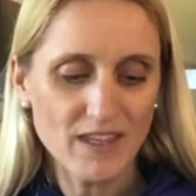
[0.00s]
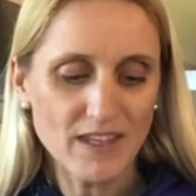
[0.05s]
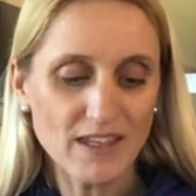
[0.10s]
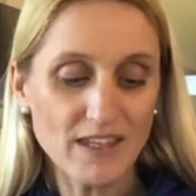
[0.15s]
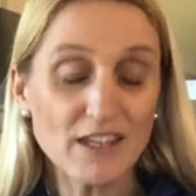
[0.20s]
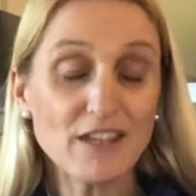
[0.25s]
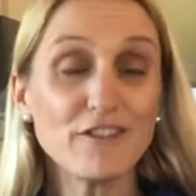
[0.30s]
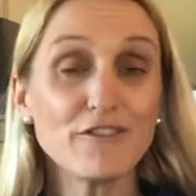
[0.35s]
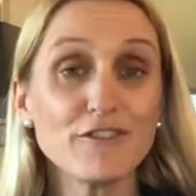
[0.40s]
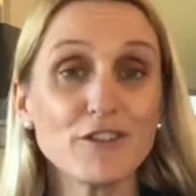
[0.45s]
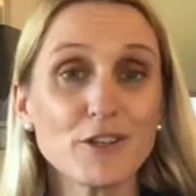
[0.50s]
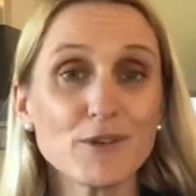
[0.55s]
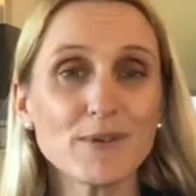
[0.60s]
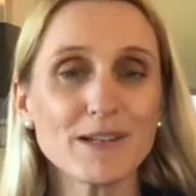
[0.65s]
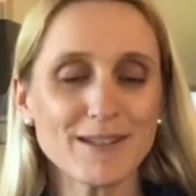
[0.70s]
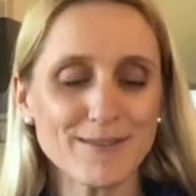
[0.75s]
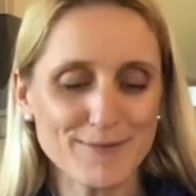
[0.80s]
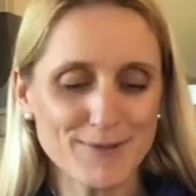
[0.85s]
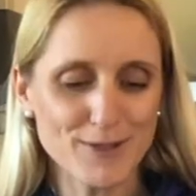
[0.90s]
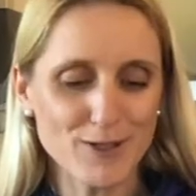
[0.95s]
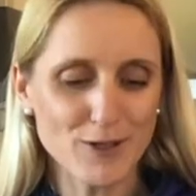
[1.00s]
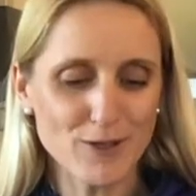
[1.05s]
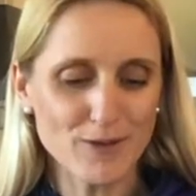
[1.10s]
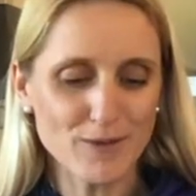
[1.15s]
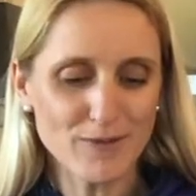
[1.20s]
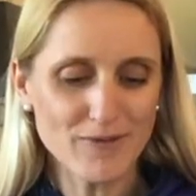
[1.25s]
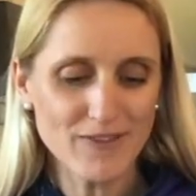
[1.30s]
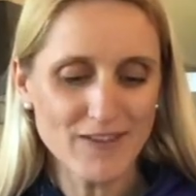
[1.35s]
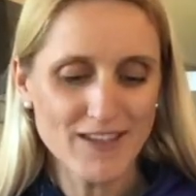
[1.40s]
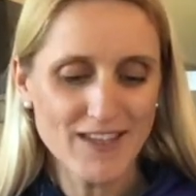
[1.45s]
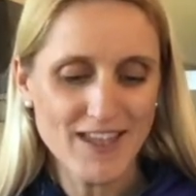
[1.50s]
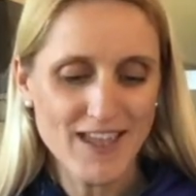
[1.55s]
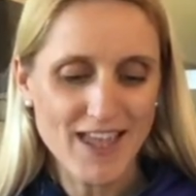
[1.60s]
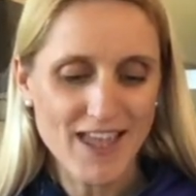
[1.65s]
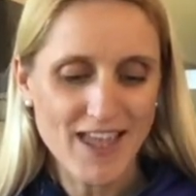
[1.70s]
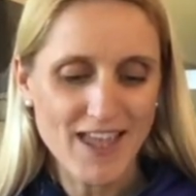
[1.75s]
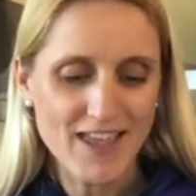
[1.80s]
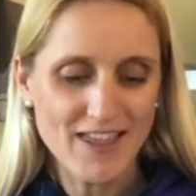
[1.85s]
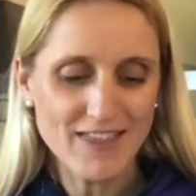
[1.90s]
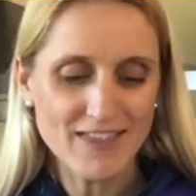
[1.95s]
If you will observe
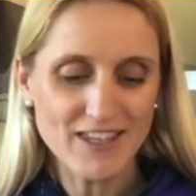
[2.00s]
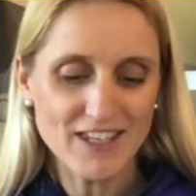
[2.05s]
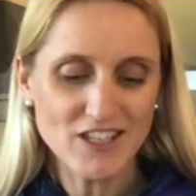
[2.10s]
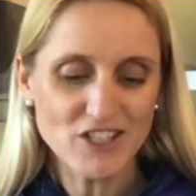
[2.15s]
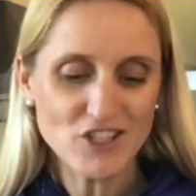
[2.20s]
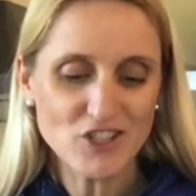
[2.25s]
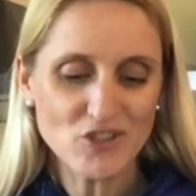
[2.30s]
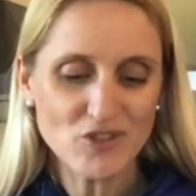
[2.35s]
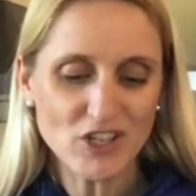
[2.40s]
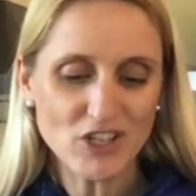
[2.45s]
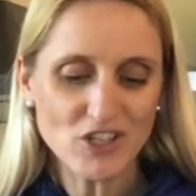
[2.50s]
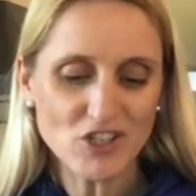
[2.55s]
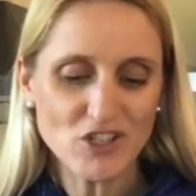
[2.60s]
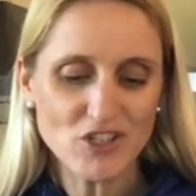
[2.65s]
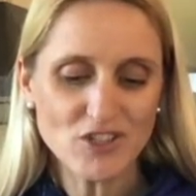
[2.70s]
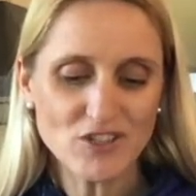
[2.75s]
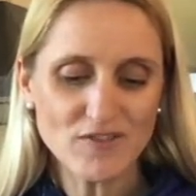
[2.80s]
the instructions